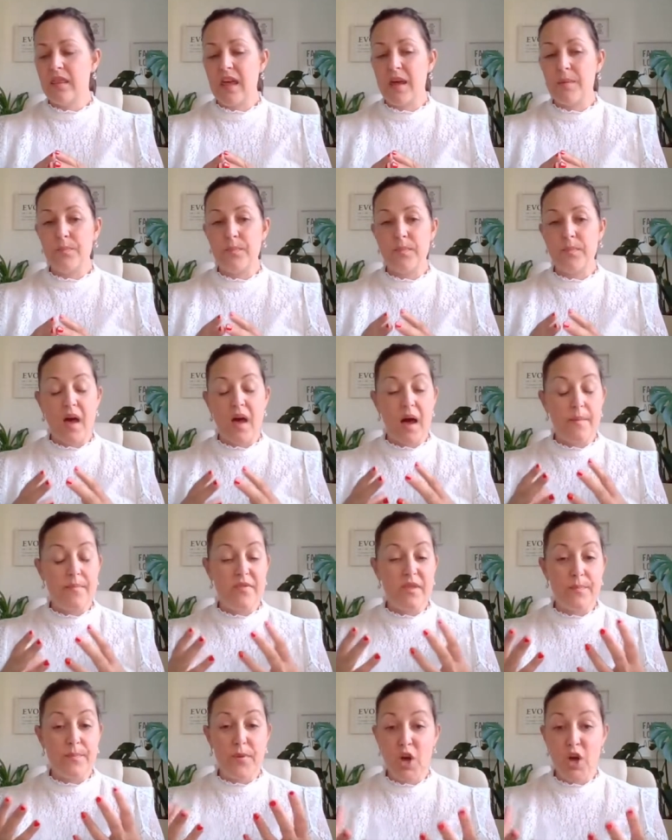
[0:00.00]
their um,
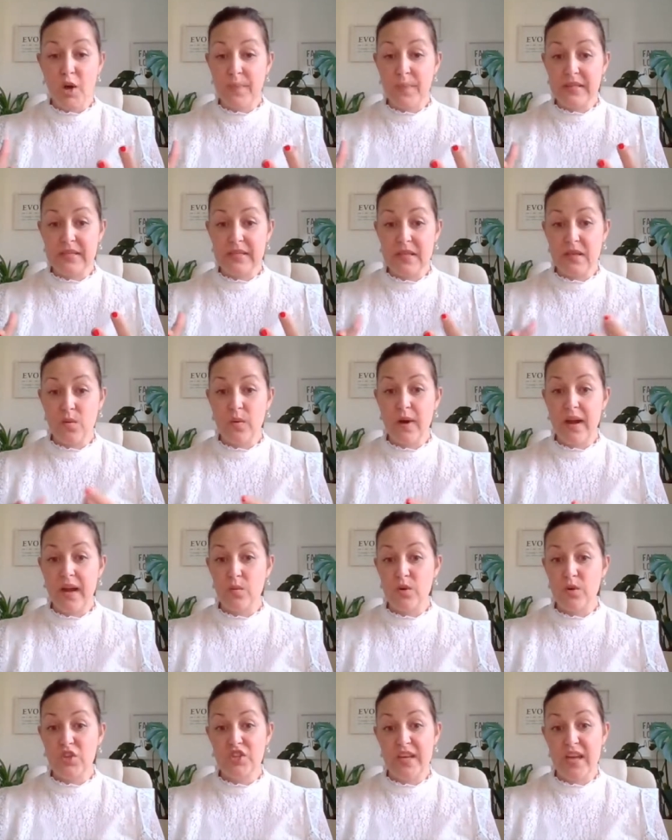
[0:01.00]
the purpose and the way
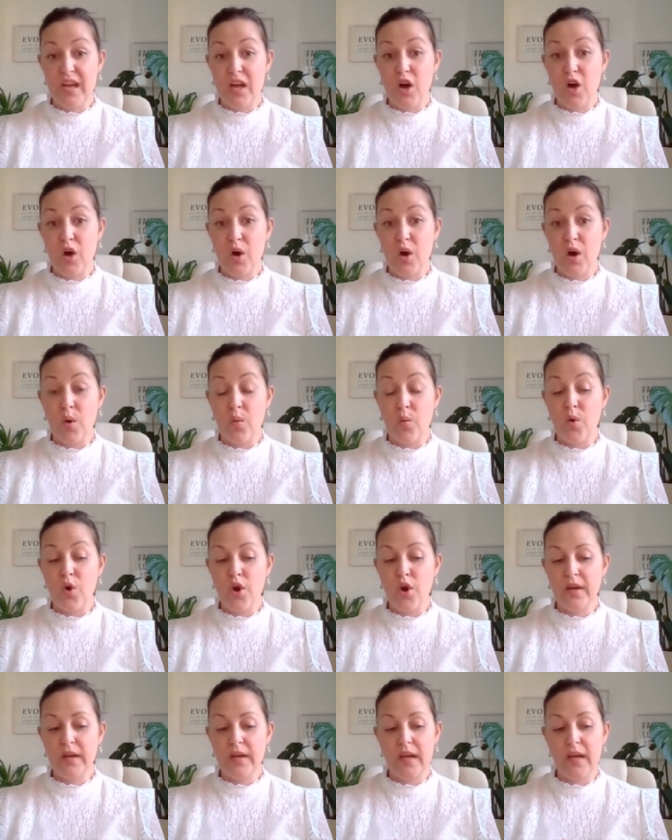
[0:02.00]
in which they are, are
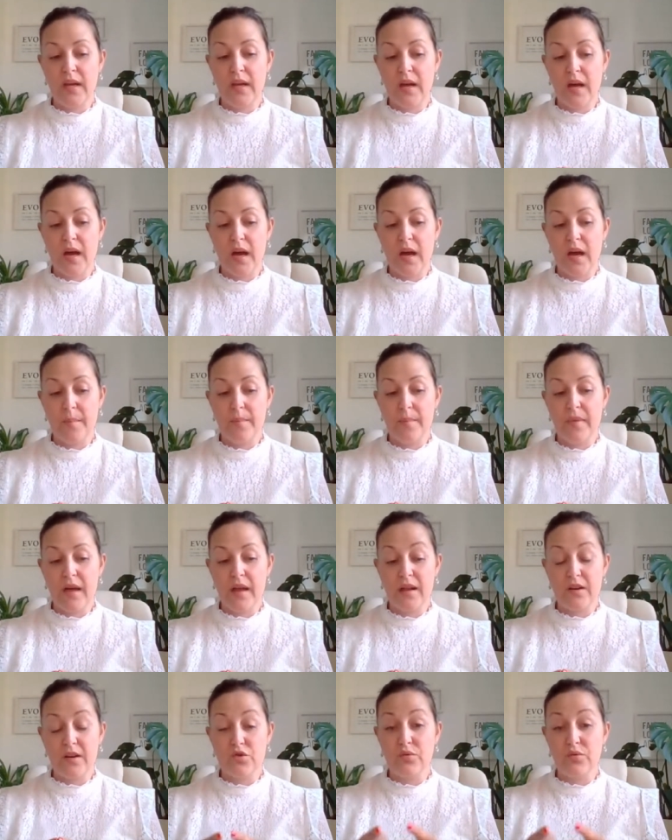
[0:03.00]
working um,
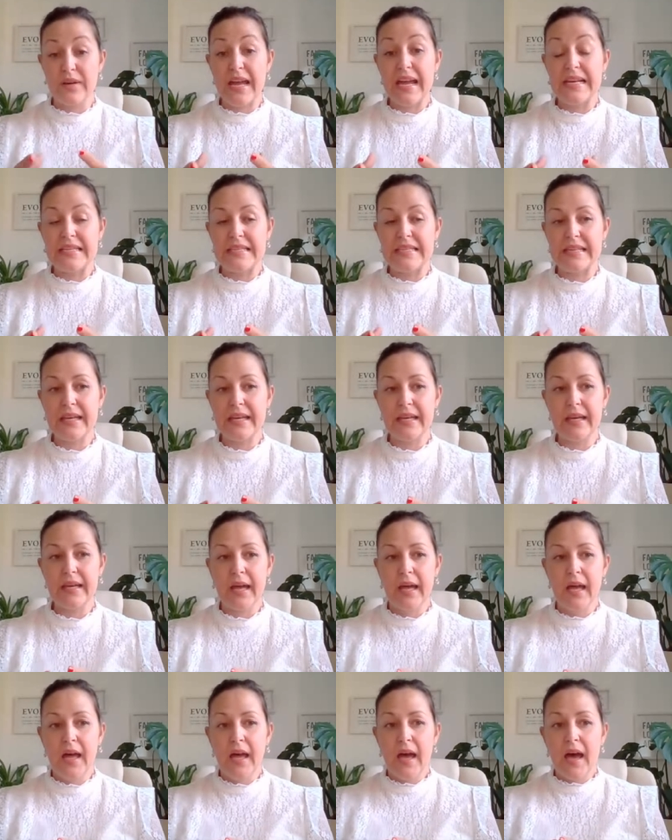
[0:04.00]
and, and creating.
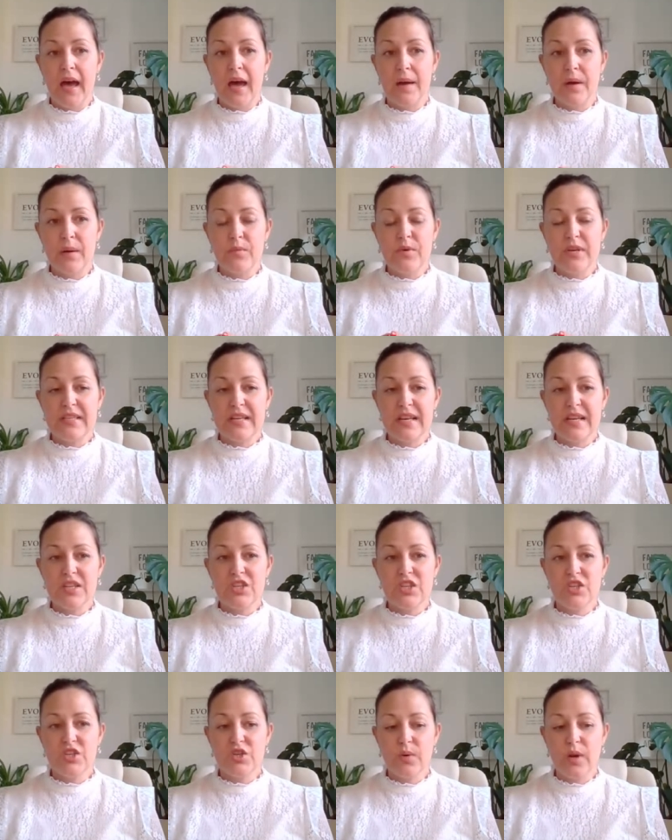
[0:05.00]
Uh, and we tend
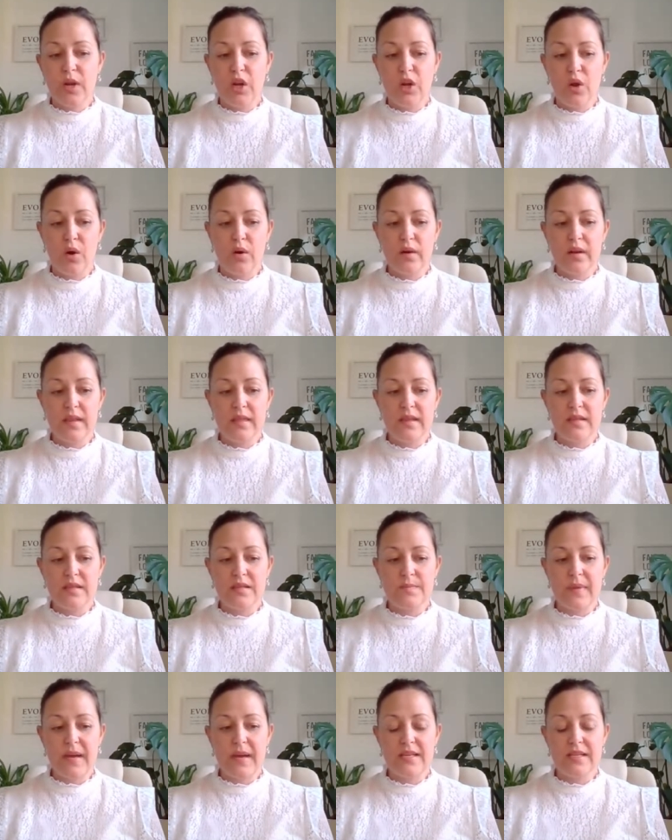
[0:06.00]
to do a lot in the
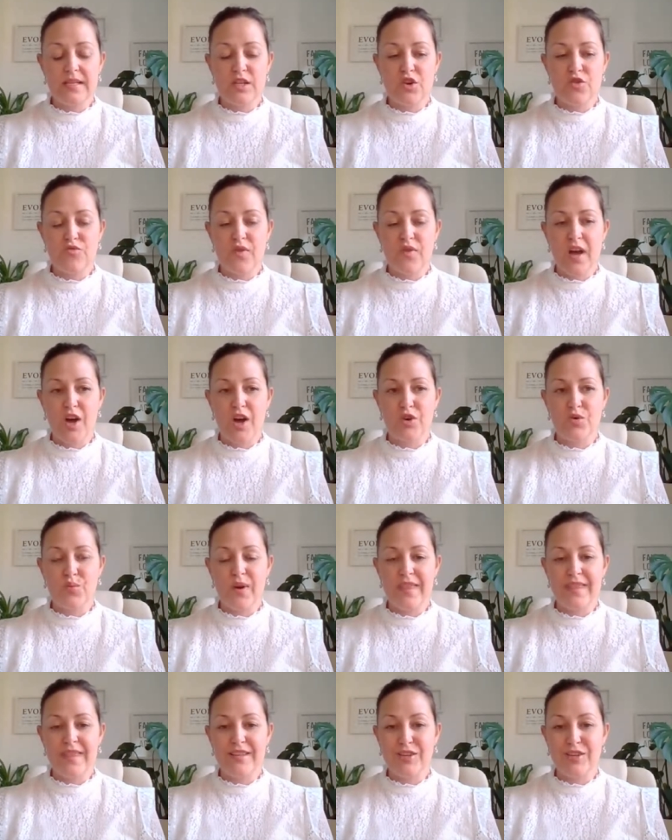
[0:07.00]
space around
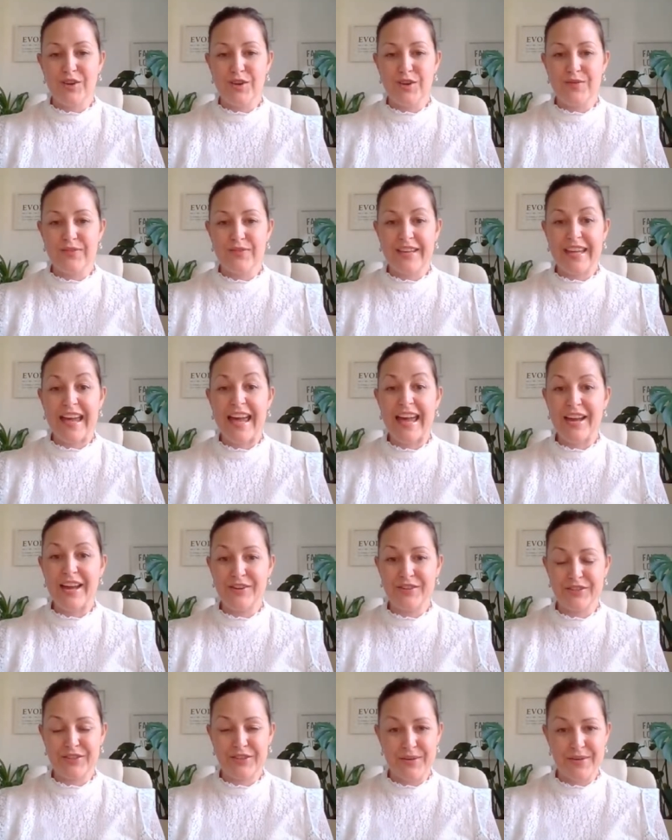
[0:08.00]
where there's a lot of
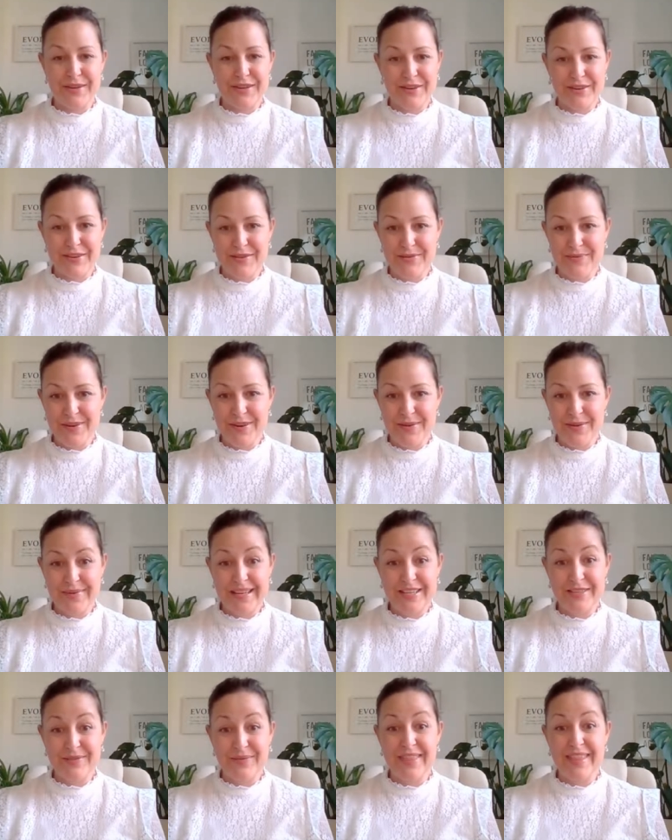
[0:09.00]
chaos going on in the
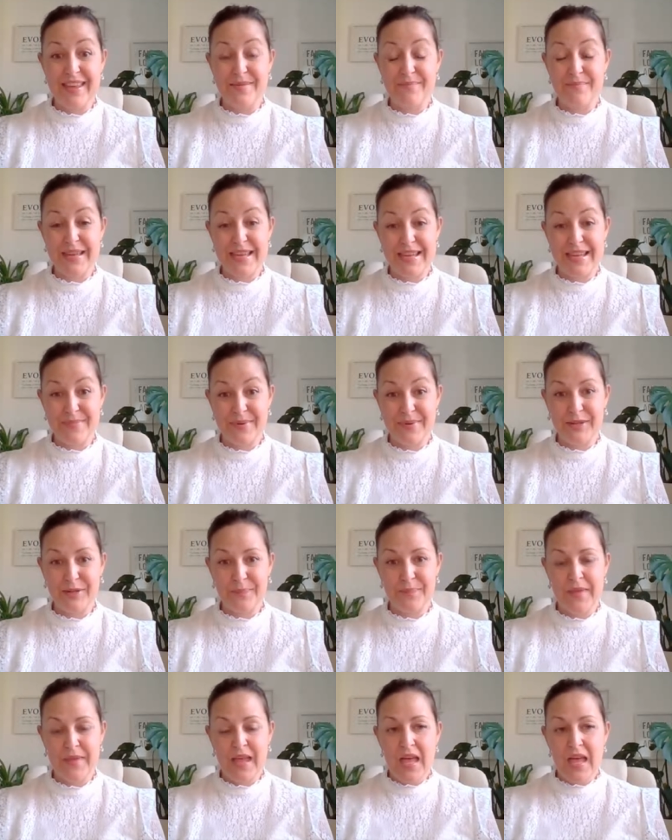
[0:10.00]
workplace with their people.